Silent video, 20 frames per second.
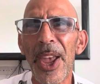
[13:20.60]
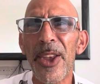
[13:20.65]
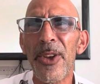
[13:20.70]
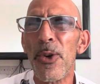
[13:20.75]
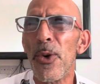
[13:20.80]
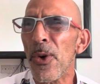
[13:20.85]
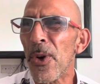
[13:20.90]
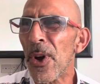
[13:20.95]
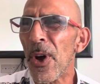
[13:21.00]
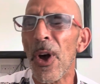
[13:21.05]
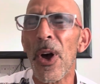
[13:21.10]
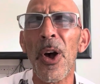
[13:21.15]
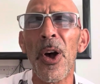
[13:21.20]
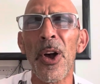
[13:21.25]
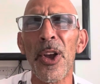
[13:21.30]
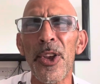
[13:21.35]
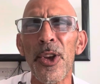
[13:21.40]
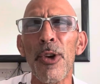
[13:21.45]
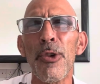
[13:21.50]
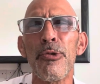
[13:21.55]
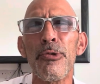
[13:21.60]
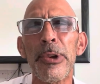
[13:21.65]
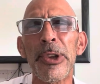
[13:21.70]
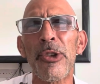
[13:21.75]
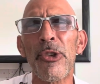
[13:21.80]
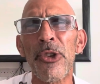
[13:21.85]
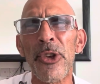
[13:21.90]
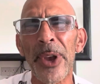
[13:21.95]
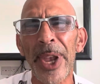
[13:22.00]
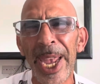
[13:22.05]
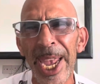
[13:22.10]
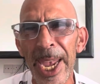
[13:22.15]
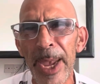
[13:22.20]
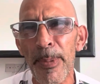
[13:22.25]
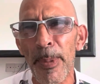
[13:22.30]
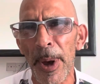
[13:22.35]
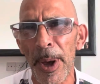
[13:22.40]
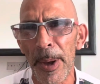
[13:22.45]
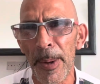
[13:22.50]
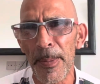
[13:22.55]
Your car, you're a registered
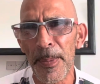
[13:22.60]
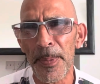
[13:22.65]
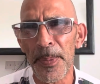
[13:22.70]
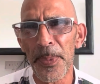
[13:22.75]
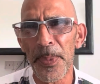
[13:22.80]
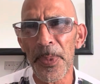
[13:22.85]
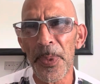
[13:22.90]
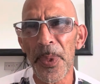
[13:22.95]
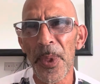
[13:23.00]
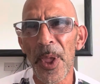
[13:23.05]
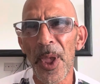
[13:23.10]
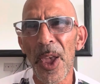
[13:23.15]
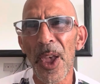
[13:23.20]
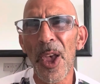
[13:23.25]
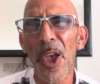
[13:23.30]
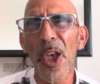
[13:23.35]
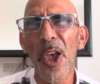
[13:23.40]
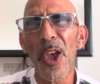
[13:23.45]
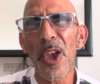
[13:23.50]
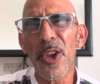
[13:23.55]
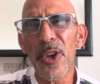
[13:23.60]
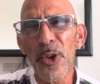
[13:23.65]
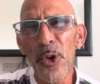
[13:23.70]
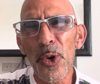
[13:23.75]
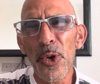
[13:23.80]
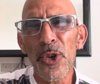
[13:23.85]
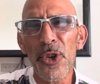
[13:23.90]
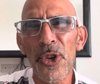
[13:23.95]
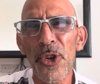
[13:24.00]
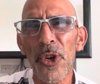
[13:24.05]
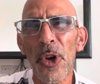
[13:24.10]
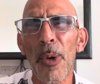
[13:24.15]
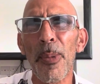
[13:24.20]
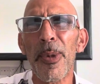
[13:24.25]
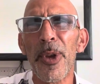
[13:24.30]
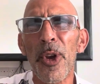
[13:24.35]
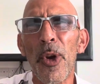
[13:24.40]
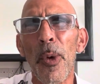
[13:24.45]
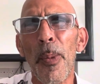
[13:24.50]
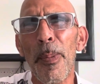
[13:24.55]
keeper. Your
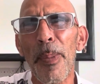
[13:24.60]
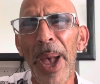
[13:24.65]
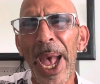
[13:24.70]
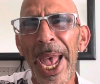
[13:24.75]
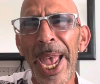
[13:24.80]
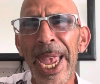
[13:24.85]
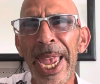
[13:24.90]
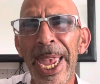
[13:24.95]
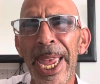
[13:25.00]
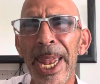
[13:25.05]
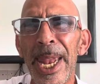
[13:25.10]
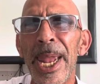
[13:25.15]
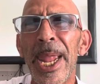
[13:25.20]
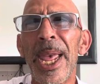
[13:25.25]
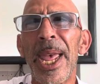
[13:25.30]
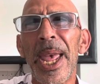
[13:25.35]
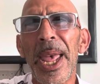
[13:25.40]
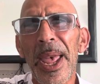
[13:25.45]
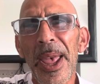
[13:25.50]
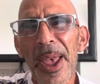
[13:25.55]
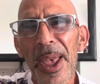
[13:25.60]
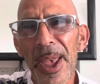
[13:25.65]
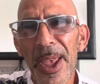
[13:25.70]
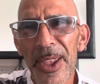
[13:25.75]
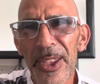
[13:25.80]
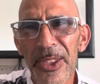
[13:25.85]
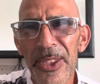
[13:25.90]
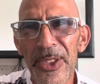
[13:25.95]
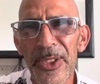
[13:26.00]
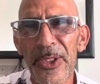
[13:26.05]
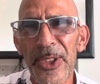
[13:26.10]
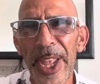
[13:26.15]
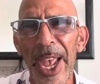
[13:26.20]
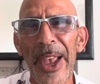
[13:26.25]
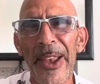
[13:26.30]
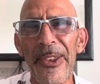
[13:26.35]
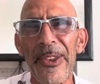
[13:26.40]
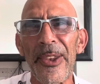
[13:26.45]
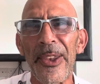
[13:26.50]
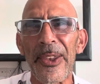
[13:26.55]
shop, you're paying
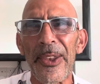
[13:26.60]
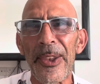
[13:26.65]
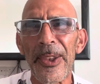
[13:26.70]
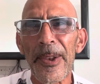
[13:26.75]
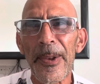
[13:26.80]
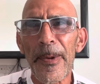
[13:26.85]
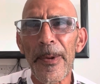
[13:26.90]
taxes.